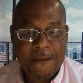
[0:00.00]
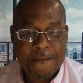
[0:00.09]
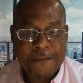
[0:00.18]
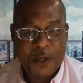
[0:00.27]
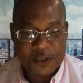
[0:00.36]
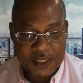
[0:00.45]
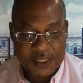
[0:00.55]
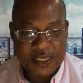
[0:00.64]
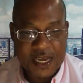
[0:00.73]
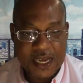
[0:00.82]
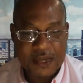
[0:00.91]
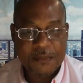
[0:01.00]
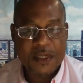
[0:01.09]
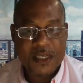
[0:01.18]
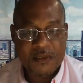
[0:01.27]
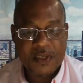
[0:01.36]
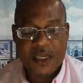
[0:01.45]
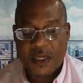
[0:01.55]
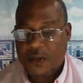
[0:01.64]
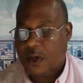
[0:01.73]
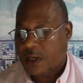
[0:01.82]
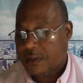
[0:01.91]
because they died believing in
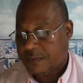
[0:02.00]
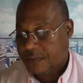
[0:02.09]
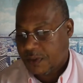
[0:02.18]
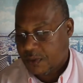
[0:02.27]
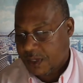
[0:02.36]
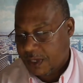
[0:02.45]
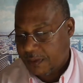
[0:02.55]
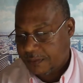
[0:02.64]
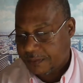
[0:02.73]
God. Okay?